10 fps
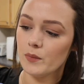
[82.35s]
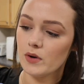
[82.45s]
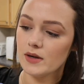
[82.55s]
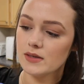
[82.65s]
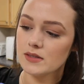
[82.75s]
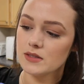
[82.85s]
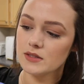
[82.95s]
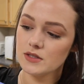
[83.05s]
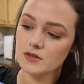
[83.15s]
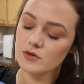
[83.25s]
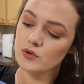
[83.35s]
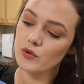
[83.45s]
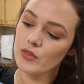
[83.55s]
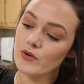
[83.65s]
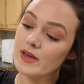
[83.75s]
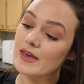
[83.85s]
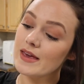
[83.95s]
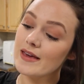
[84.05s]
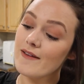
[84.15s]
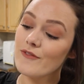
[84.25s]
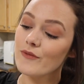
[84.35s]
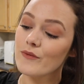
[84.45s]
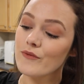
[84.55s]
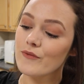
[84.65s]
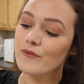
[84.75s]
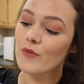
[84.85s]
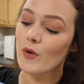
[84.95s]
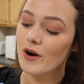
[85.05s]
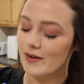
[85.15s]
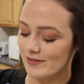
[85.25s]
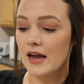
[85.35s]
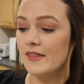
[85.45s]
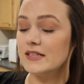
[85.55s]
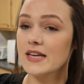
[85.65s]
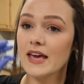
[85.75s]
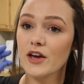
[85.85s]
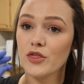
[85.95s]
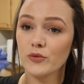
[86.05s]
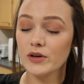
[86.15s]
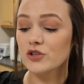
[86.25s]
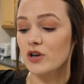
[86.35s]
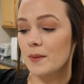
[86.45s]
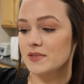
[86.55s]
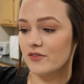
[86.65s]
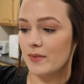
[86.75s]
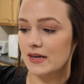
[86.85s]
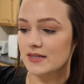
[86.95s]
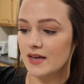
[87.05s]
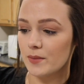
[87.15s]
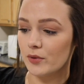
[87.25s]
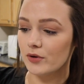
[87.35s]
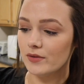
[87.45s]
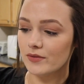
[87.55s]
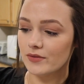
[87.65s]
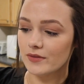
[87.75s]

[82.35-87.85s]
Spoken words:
1, 2, 3, 4. And then take 3 drops of my sample.